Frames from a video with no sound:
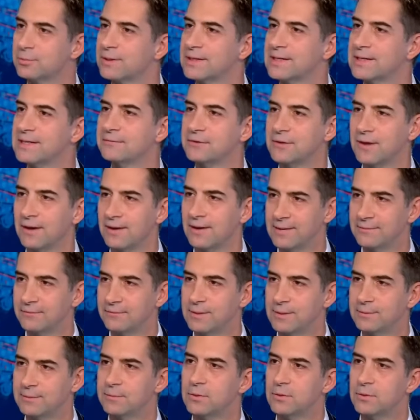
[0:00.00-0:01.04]
plenty of time for
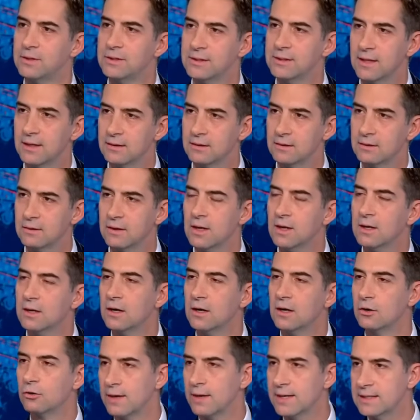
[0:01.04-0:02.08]
him to put together a
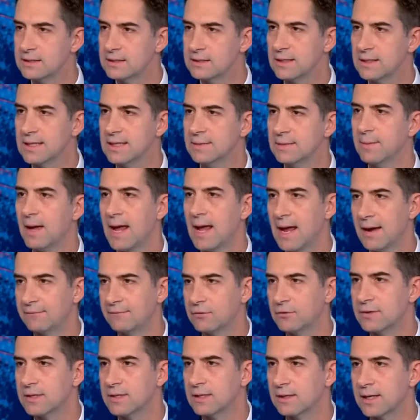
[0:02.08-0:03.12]
great team
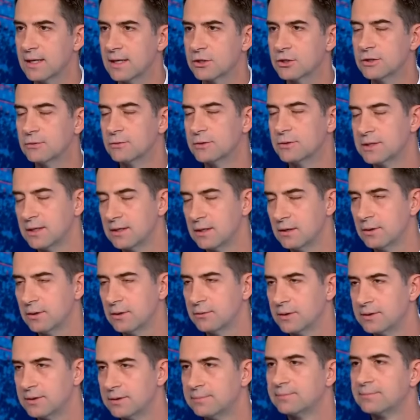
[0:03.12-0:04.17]
after the election, which I know he
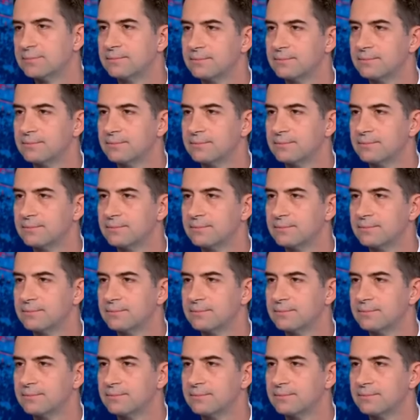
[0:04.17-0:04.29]
will.